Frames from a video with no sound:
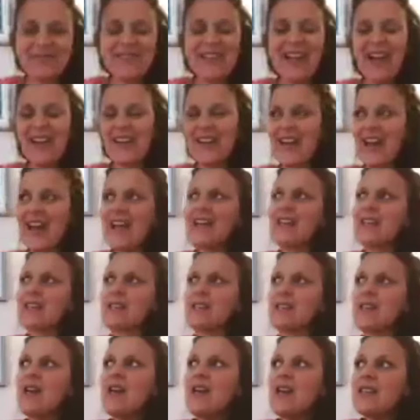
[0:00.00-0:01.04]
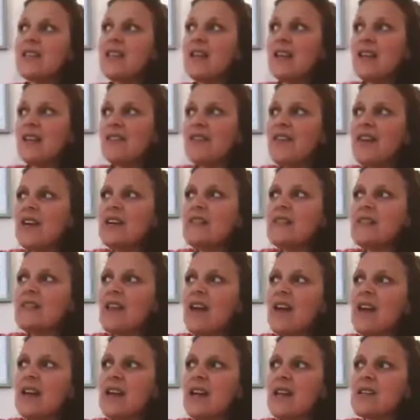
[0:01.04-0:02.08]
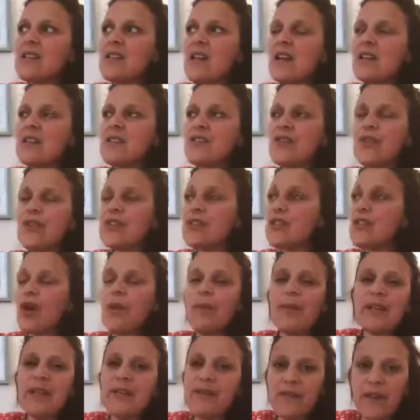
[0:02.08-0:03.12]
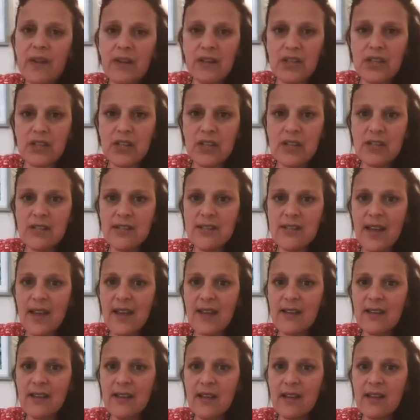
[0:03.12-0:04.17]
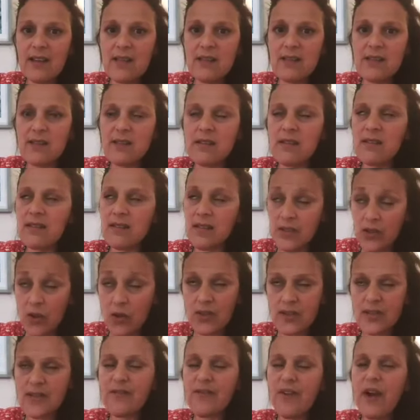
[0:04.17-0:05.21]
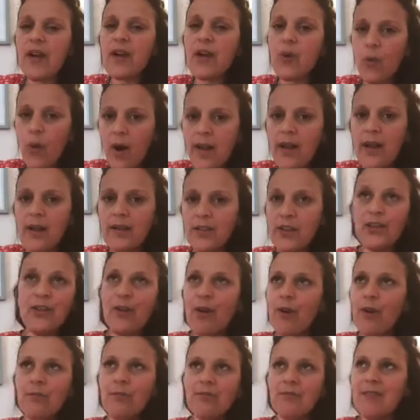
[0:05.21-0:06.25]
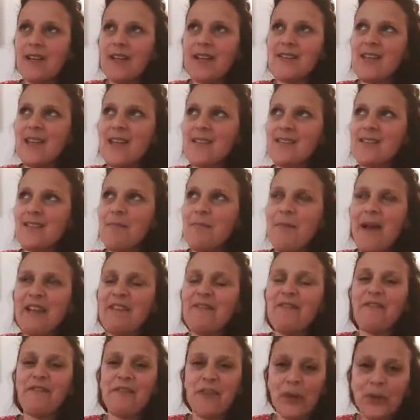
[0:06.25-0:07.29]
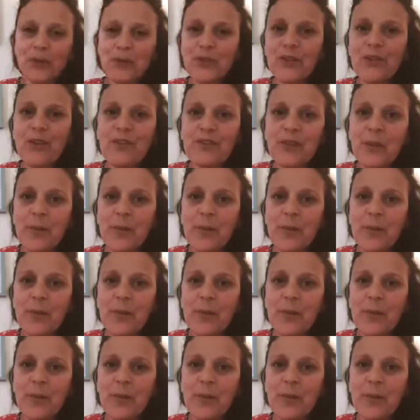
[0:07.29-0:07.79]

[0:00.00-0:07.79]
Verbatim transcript: Okay, because the liver is like is, is doing so many functions and it's detoxifying quite you know it, it's the main filter of the